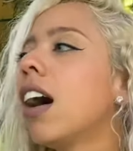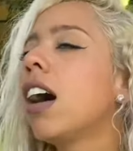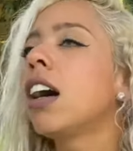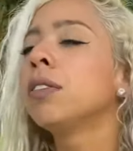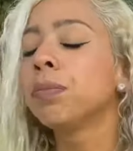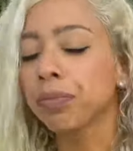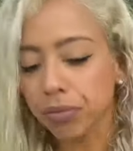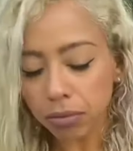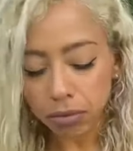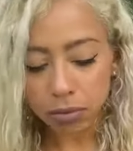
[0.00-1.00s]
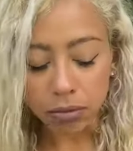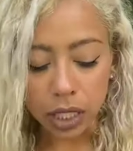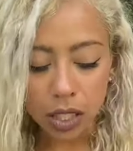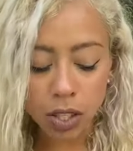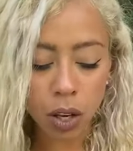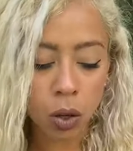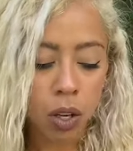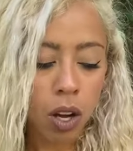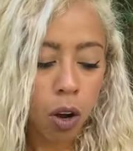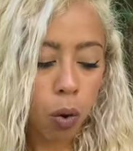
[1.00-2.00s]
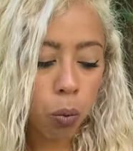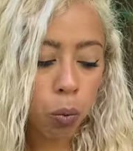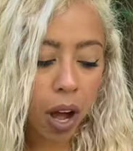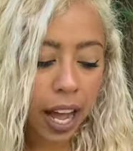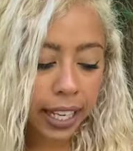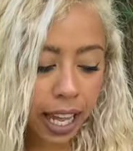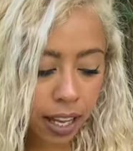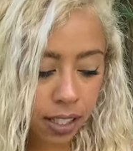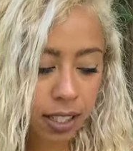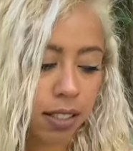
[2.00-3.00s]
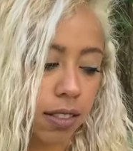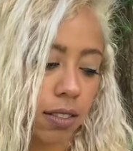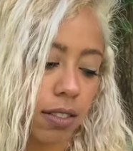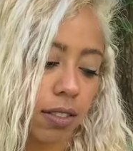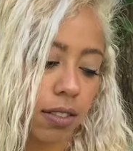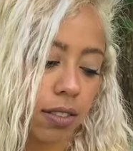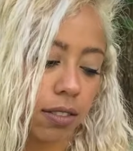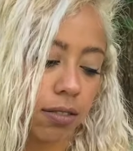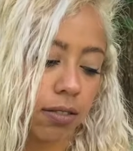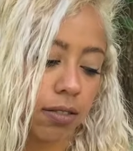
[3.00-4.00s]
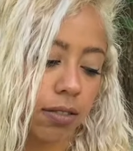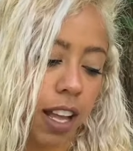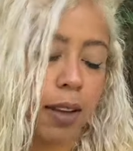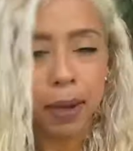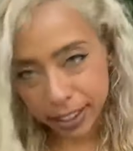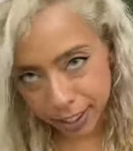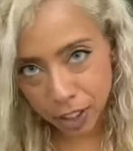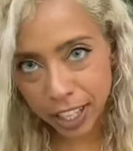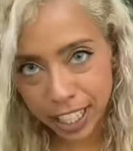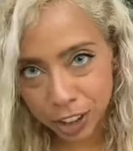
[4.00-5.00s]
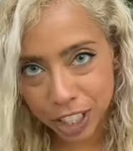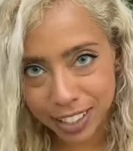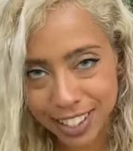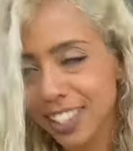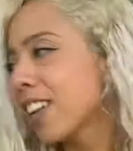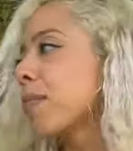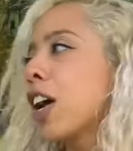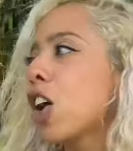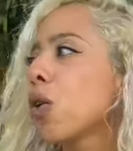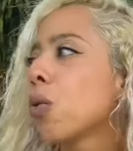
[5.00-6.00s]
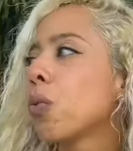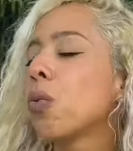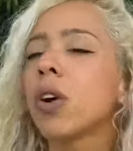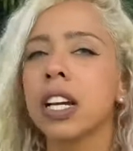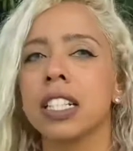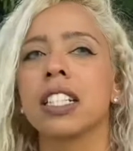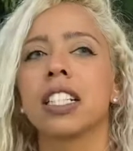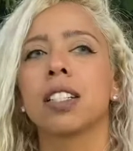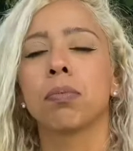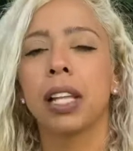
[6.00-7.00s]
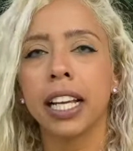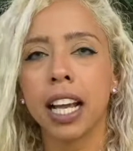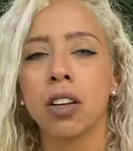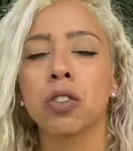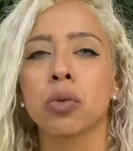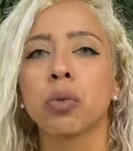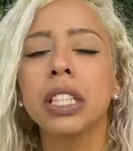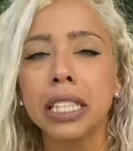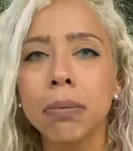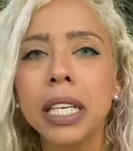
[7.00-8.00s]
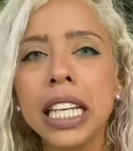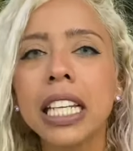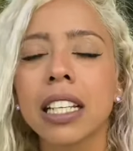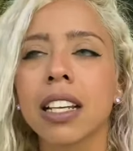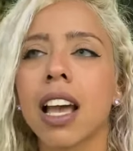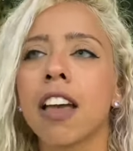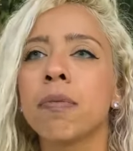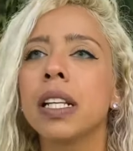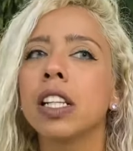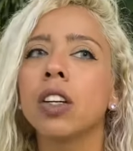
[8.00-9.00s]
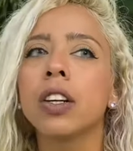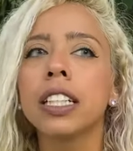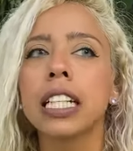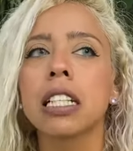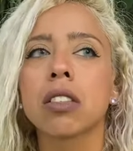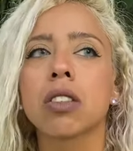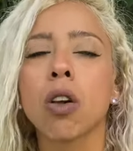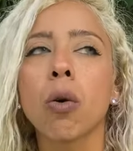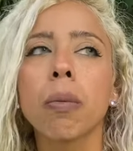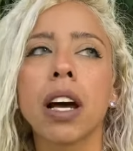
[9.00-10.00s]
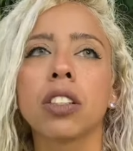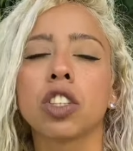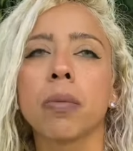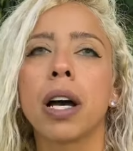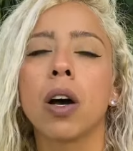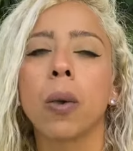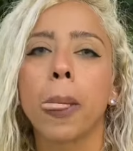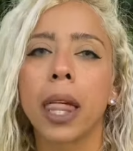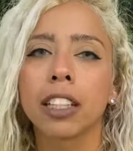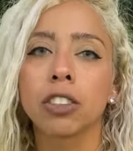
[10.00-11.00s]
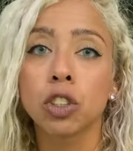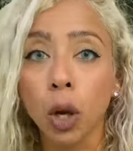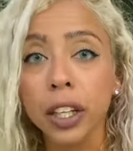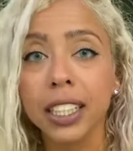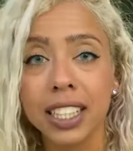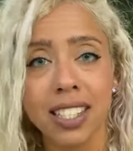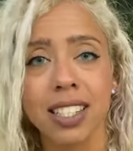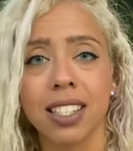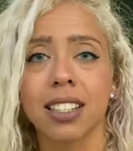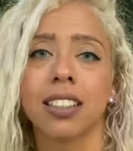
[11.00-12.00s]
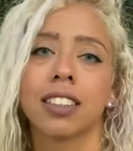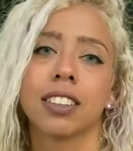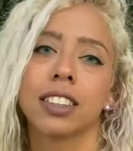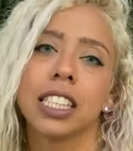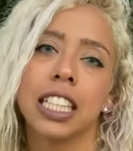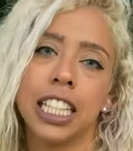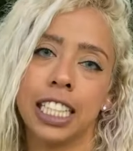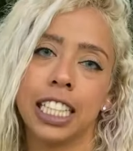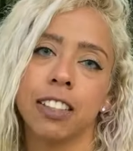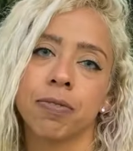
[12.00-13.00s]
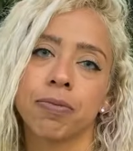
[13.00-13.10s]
um, so i asked i make these connections about what blackouts really mean i've been learning so much about darkness lately